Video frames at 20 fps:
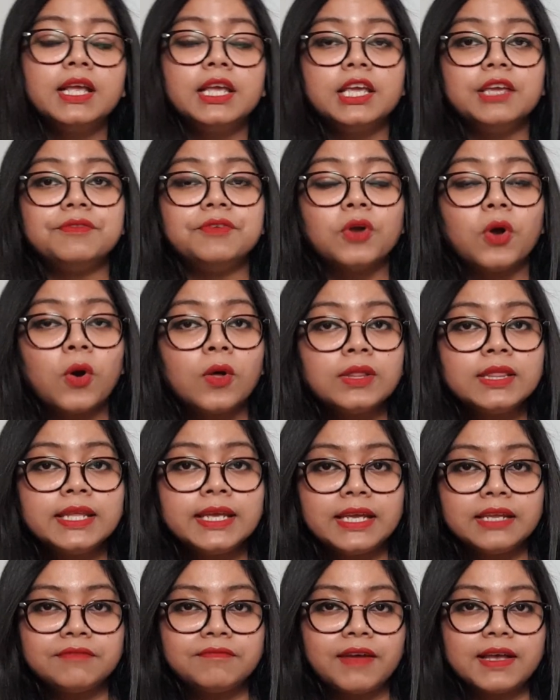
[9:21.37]
If you
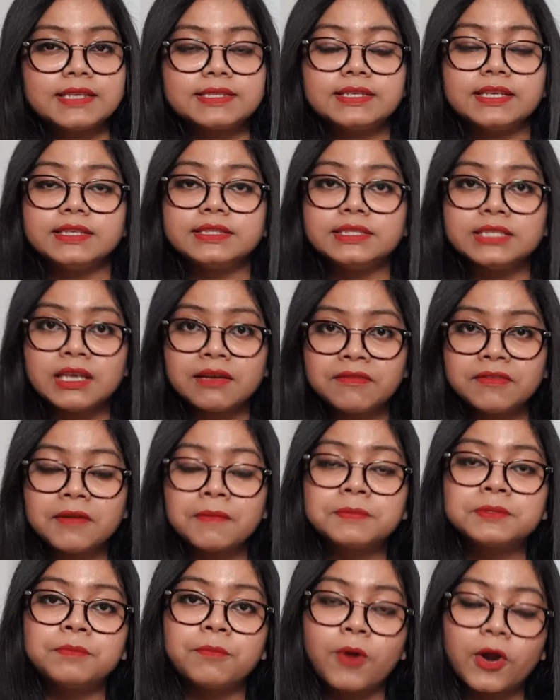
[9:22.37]
only invest in
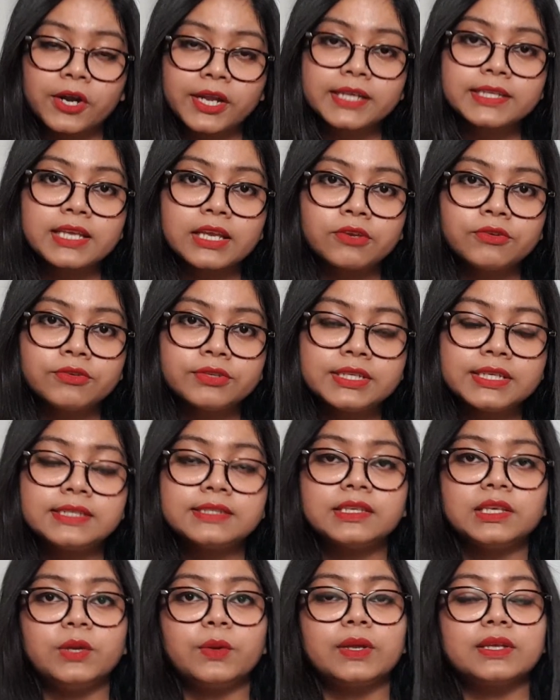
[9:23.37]
developed market
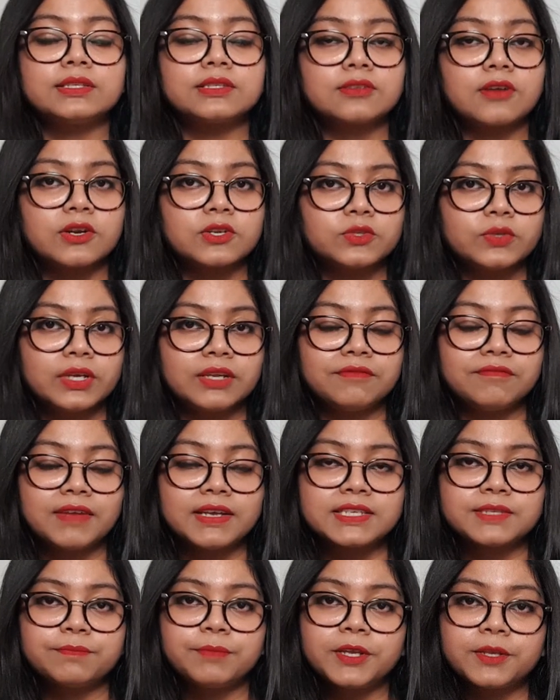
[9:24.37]
equities, you can start to
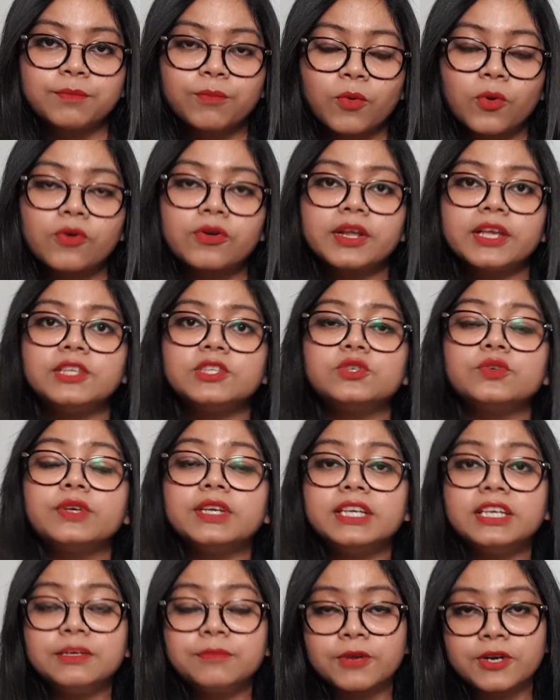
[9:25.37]
invest a bit more into
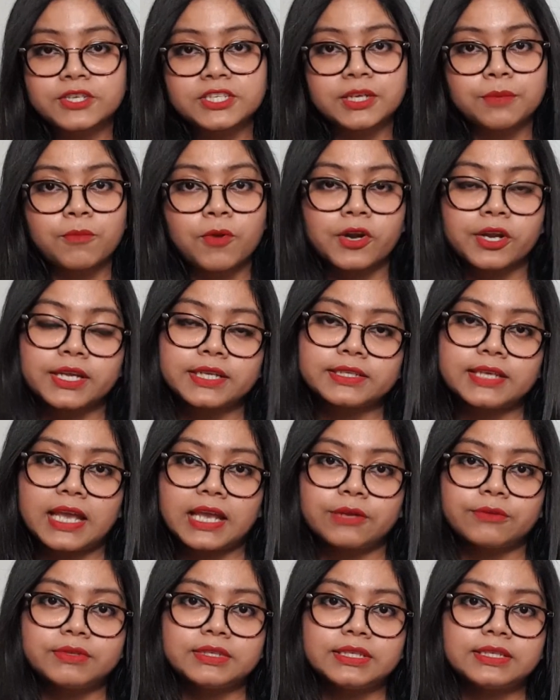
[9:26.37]
emerging market
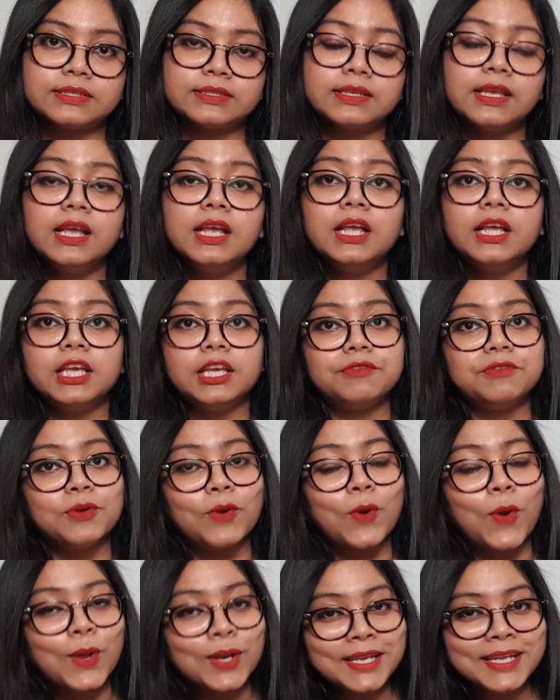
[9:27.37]
equities. If you
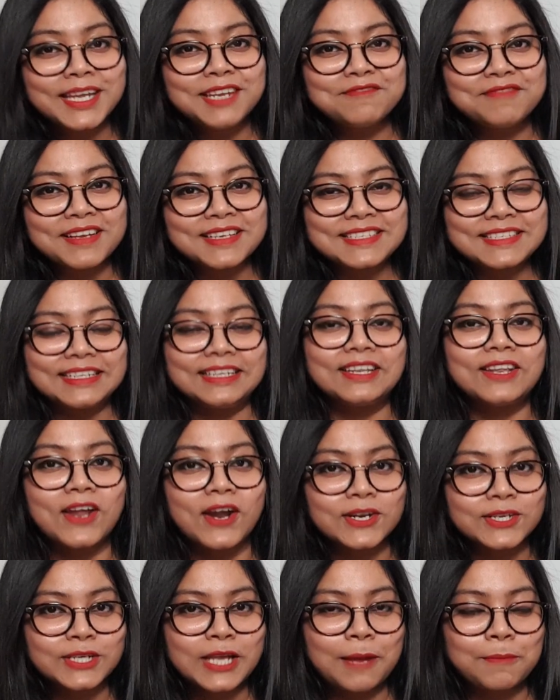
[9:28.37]
only invest in
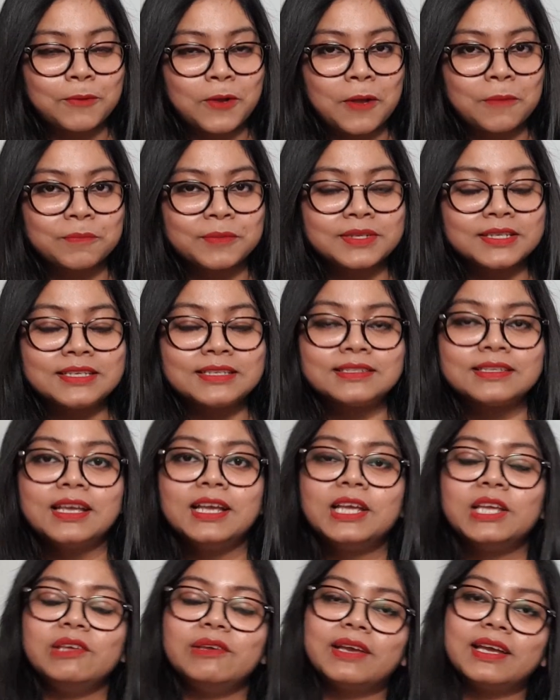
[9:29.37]
large cap companies,
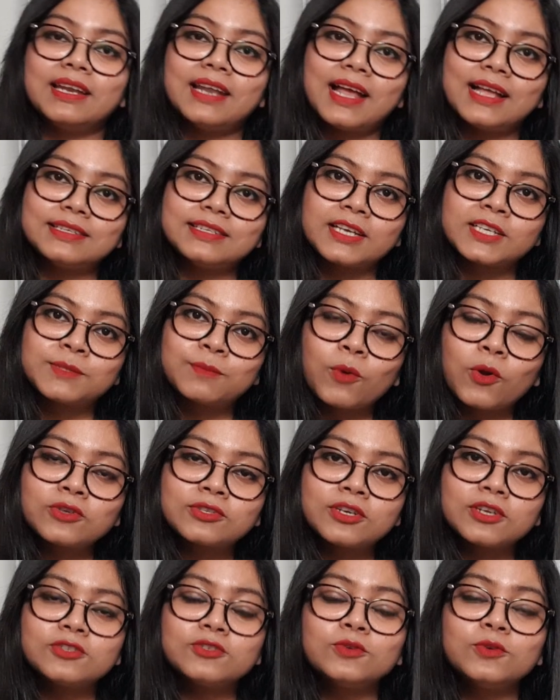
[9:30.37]
you can add
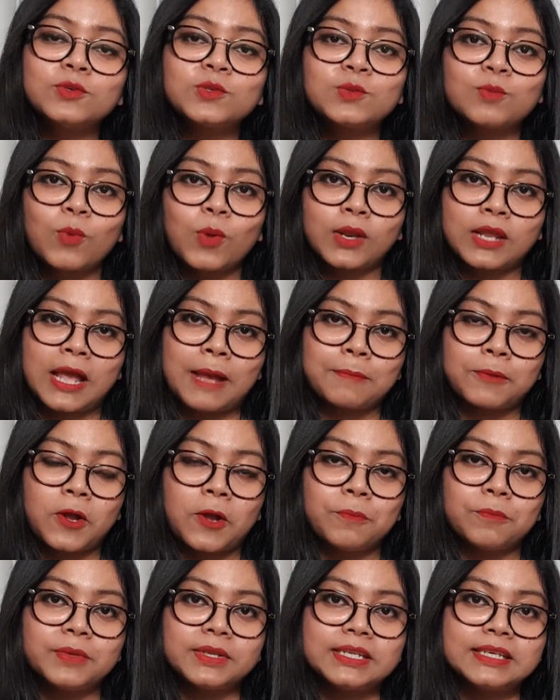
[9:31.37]
exposure to small cap
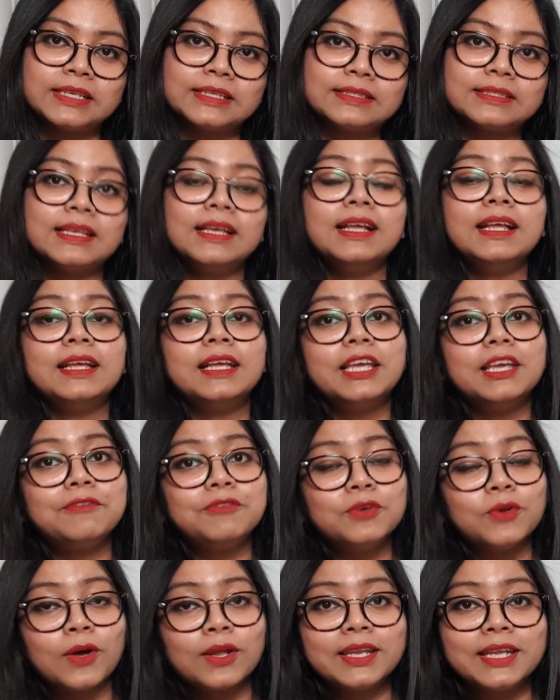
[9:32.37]
companies. If
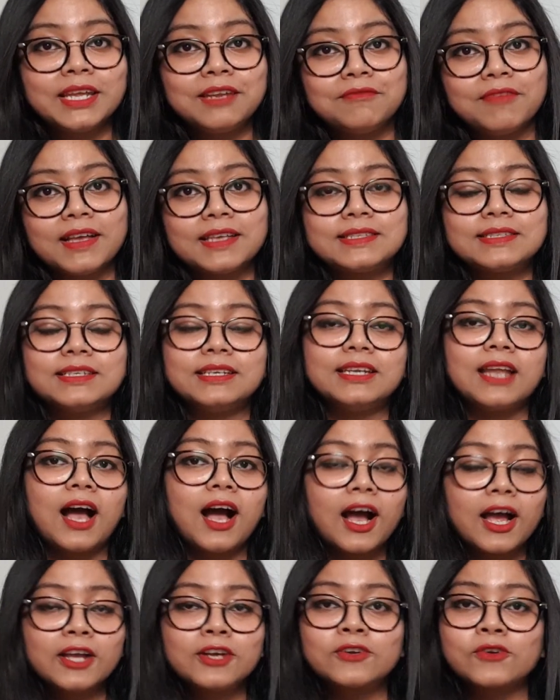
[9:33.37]
you only invest in
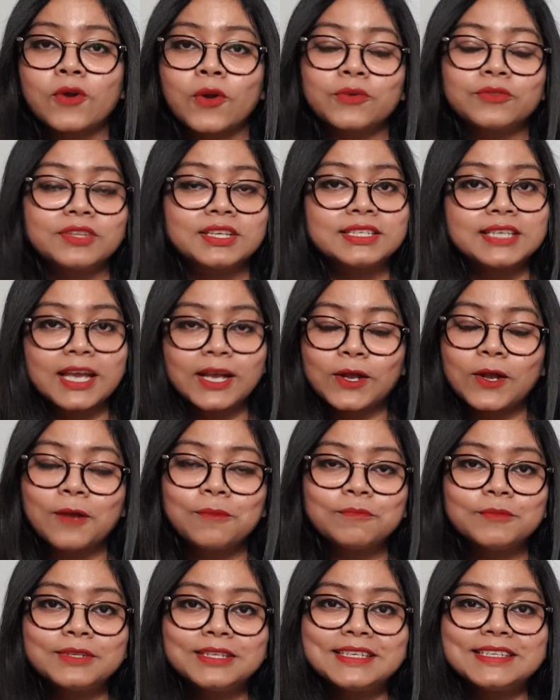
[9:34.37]
high growth tech
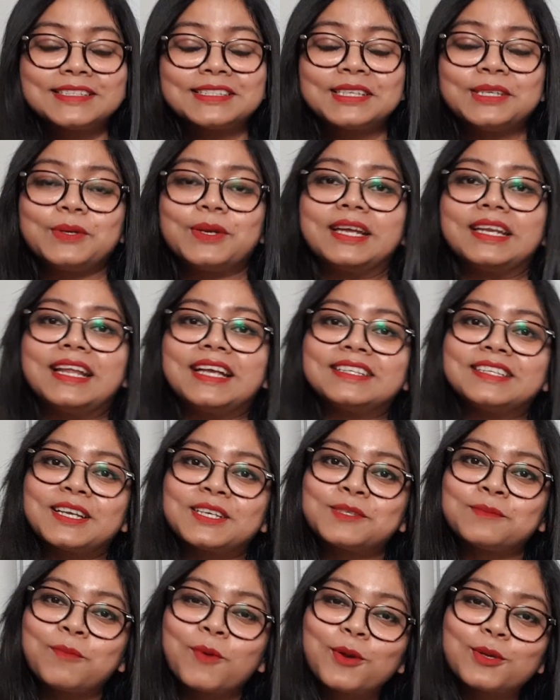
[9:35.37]
companies, you can add
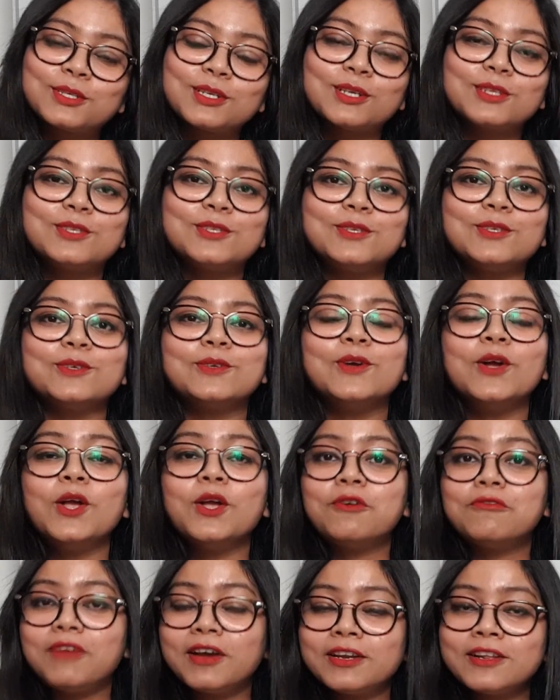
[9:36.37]
exposure to
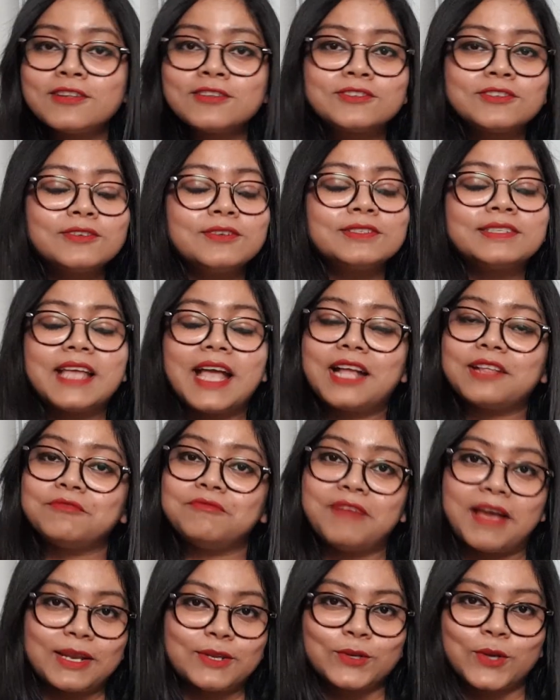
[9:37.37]
financials and
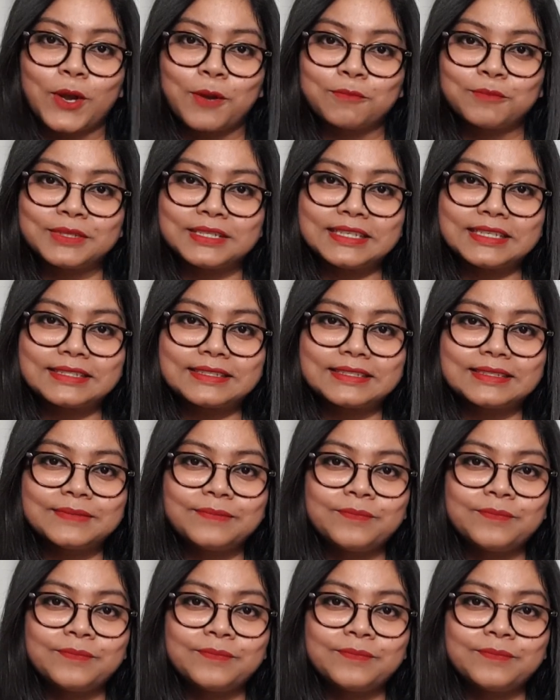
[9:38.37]
value companies.